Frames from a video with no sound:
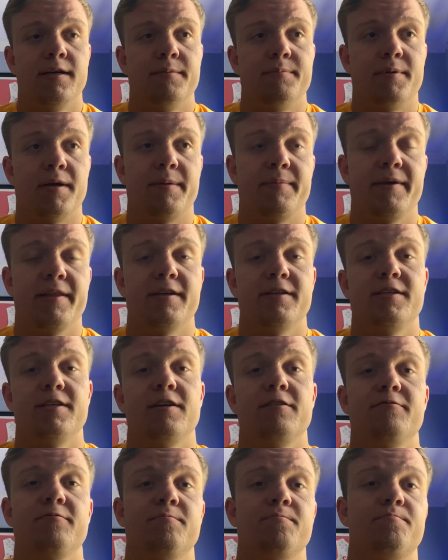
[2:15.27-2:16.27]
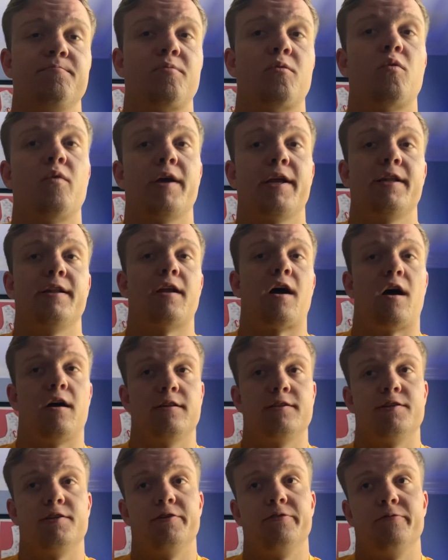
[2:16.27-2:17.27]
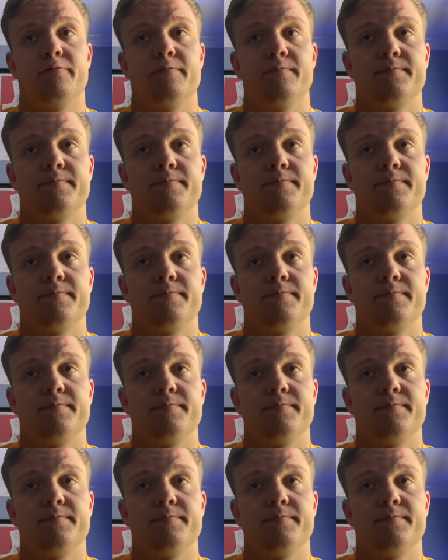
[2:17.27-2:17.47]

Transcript: But I mean, there's no point not to.